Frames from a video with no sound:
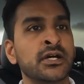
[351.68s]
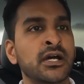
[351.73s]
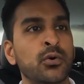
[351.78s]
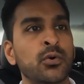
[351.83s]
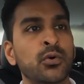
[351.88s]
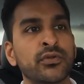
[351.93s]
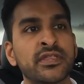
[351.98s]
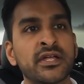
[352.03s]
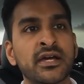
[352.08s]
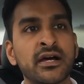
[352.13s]

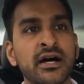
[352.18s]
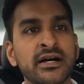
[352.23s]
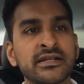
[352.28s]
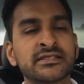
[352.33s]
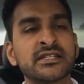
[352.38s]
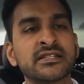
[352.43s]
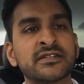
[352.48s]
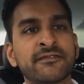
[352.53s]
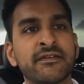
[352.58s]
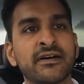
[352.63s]
Or they're
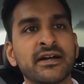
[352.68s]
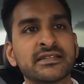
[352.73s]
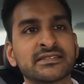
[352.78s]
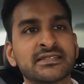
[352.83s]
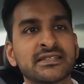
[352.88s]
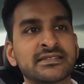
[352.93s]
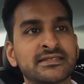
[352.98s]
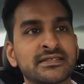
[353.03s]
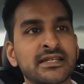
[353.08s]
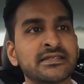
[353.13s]
identifying
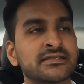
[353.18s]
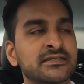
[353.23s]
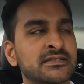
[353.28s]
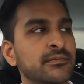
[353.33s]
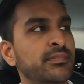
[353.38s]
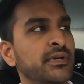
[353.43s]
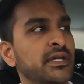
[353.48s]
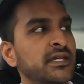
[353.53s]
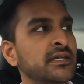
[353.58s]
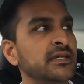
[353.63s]
success
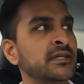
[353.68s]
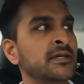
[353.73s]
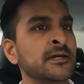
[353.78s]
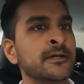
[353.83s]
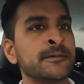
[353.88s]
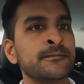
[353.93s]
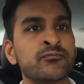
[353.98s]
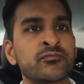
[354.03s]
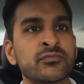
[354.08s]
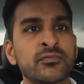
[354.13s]
to be
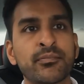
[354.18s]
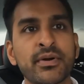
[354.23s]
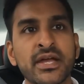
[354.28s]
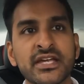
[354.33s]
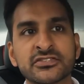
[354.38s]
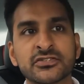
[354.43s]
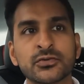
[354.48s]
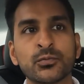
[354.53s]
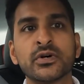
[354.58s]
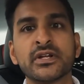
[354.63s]

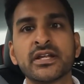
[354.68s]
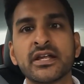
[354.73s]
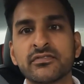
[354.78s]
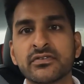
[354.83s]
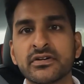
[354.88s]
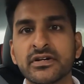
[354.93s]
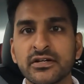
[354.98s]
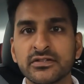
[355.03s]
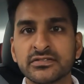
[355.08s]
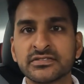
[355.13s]
based on what
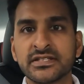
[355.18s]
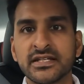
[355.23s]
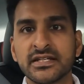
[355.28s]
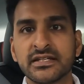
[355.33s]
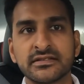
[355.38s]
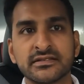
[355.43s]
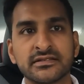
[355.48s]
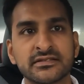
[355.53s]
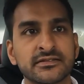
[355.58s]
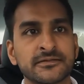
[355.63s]
everyone else
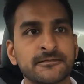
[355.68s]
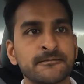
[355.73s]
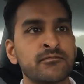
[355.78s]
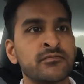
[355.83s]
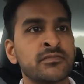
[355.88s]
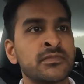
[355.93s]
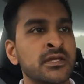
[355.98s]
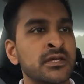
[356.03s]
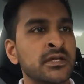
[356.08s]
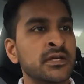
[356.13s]
thinks.
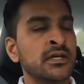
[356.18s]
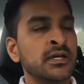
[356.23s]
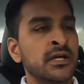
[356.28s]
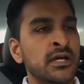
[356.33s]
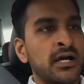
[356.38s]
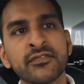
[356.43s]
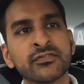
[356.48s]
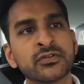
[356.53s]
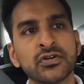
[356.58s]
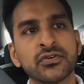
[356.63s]

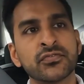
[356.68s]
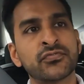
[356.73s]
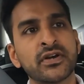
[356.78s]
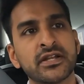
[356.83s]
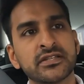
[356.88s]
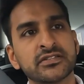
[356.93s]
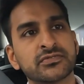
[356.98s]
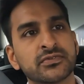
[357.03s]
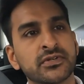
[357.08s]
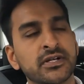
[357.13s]
I've got
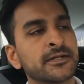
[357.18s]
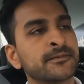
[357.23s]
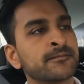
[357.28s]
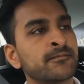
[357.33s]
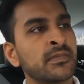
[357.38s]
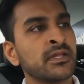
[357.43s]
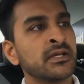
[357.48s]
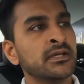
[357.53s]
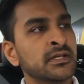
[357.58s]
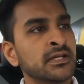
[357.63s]
friends, right?
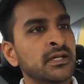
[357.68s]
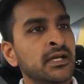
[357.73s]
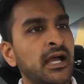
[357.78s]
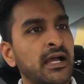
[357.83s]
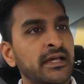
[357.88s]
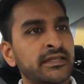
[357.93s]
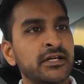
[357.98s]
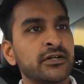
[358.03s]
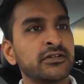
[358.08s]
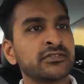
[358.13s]

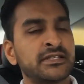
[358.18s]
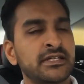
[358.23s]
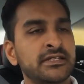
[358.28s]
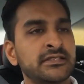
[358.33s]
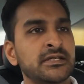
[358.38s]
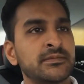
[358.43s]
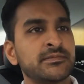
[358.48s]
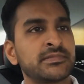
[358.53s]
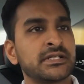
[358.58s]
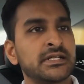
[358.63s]
And they'll say
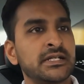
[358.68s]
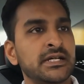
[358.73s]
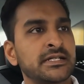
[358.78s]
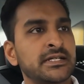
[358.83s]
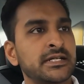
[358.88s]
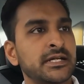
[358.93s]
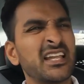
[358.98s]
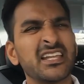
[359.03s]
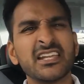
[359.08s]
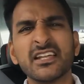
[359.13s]
something
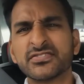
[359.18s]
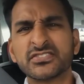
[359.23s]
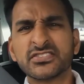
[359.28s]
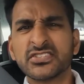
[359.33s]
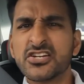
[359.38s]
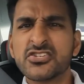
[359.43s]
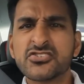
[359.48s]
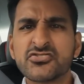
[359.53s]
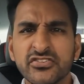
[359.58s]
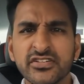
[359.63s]
like, I love
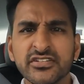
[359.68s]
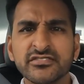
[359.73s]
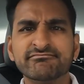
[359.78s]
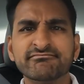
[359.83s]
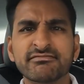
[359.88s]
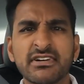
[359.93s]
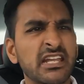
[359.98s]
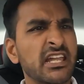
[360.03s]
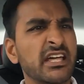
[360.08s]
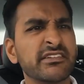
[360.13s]
surgery.
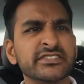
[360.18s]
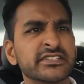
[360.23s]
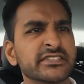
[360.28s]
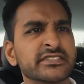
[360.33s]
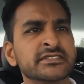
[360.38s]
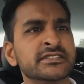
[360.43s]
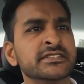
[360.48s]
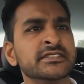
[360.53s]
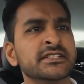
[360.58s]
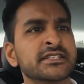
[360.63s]
I love
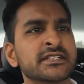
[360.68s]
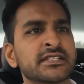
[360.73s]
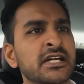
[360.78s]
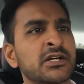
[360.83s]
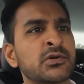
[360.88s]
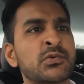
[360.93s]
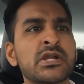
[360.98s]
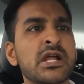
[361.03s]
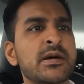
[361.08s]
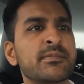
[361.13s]
it.
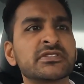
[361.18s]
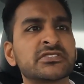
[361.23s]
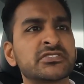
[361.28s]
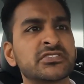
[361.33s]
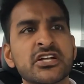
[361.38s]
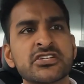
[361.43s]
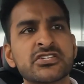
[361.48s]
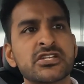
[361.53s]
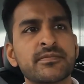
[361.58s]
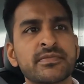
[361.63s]
Like when I'm in
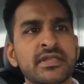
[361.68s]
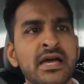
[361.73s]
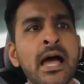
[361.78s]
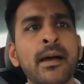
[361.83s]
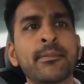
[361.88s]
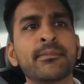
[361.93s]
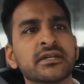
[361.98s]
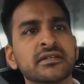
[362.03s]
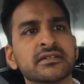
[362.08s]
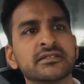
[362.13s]
surgery, I'm the
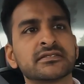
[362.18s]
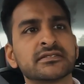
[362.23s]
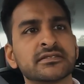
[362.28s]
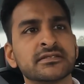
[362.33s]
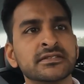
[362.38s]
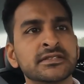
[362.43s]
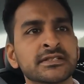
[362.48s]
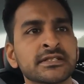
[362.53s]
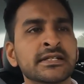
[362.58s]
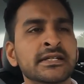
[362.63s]
happiest.